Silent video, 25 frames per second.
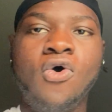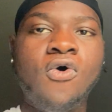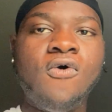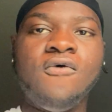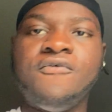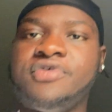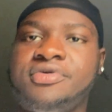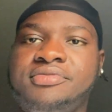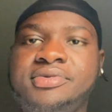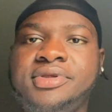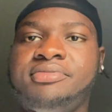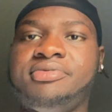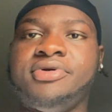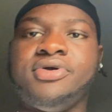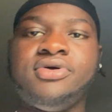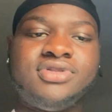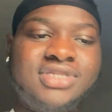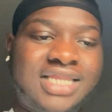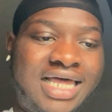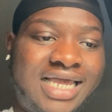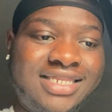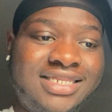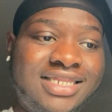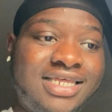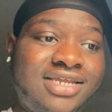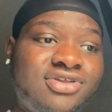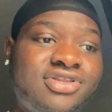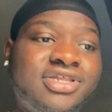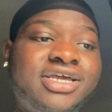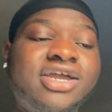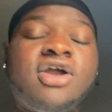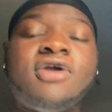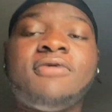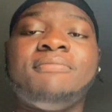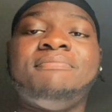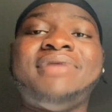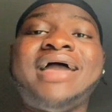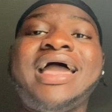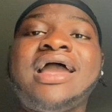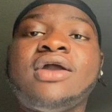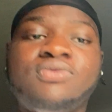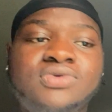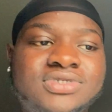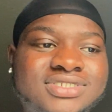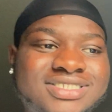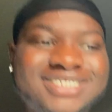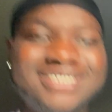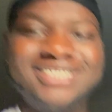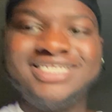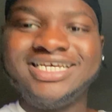over me, bro. Like literally her back
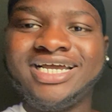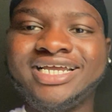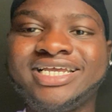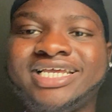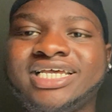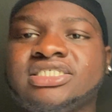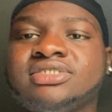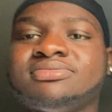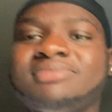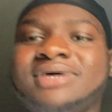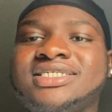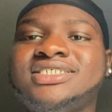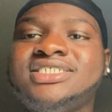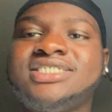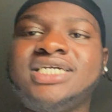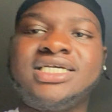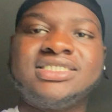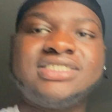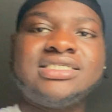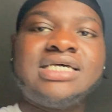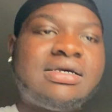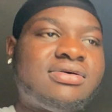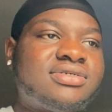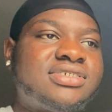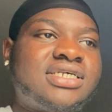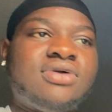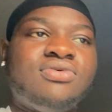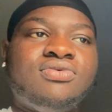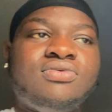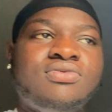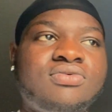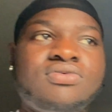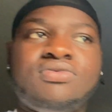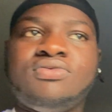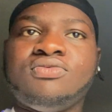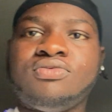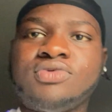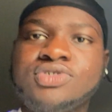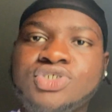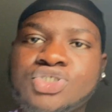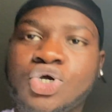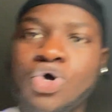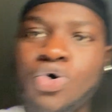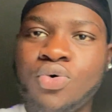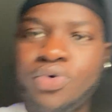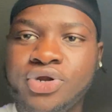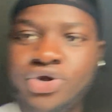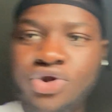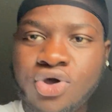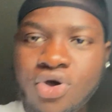was literally against my chest. I was like, what's
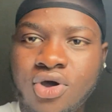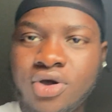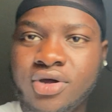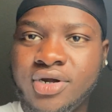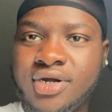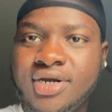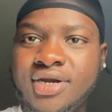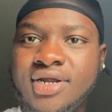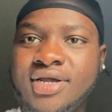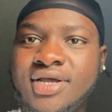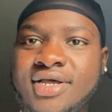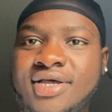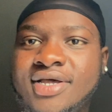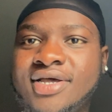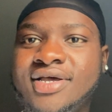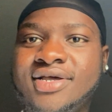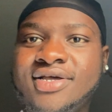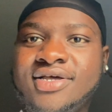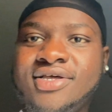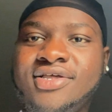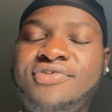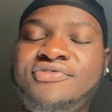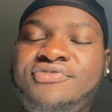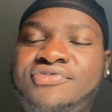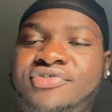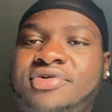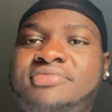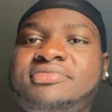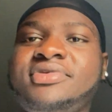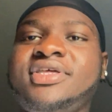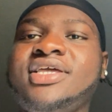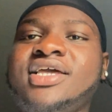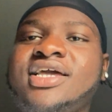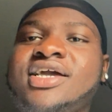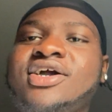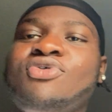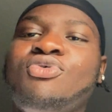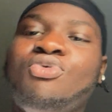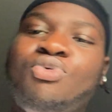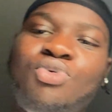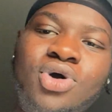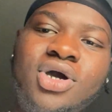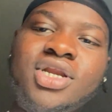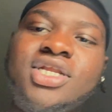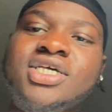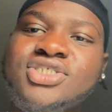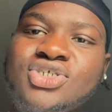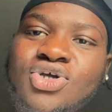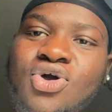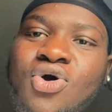going on? You feel me?
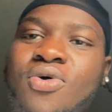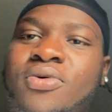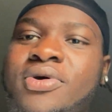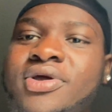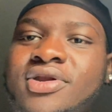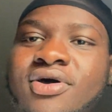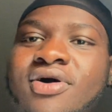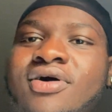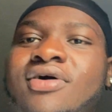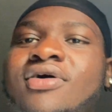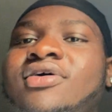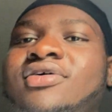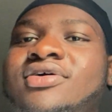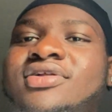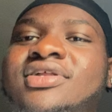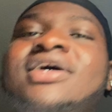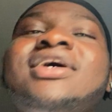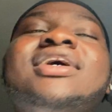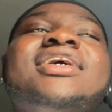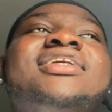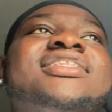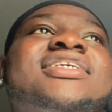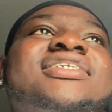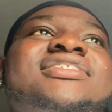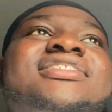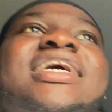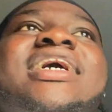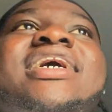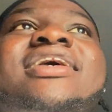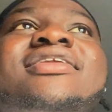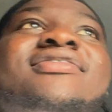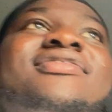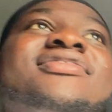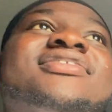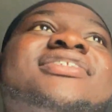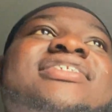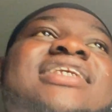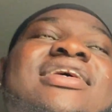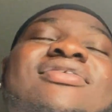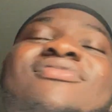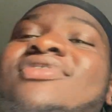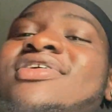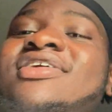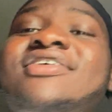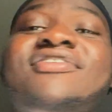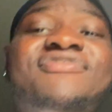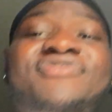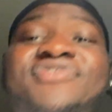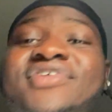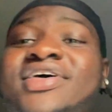What is going on? This energy, they
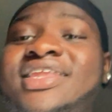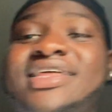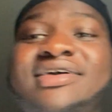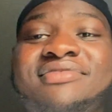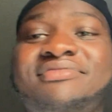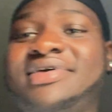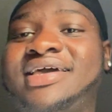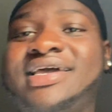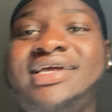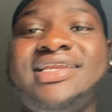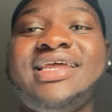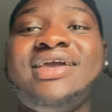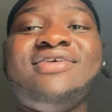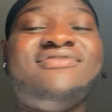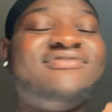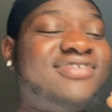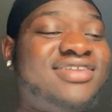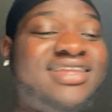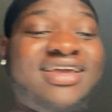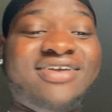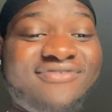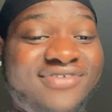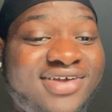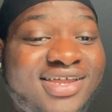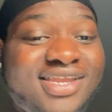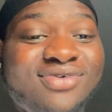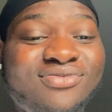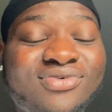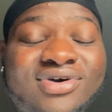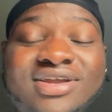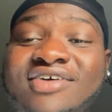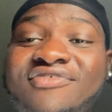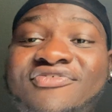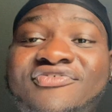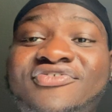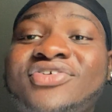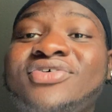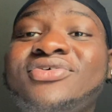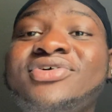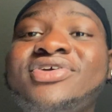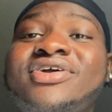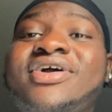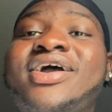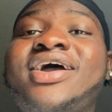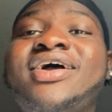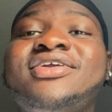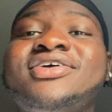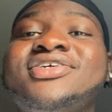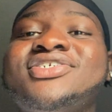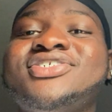want to feel it, man. They they really want to feel your
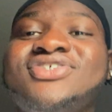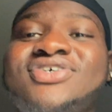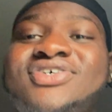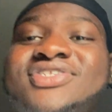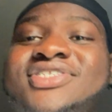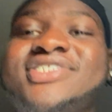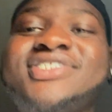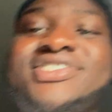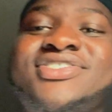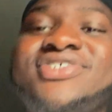energy on this